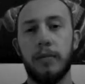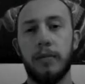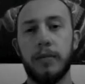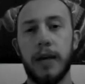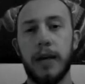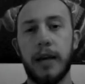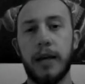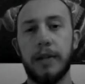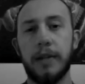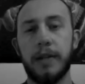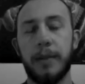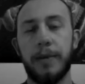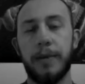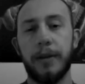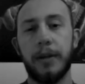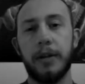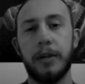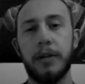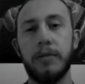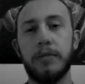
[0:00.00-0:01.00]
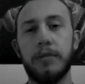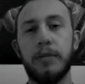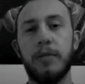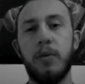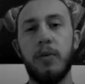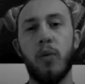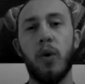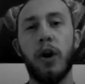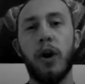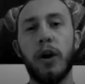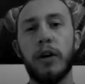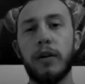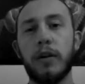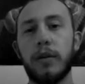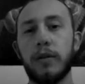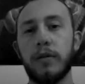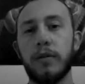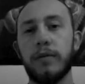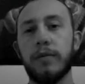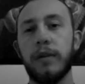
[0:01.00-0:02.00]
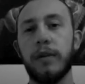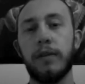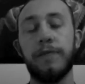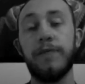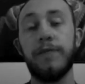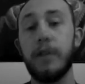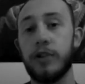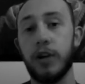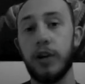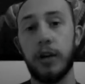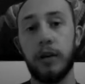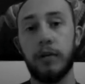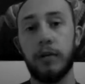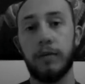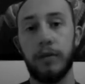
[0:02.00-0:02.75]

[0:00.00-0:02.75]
Taking something that used to be work, like fishing,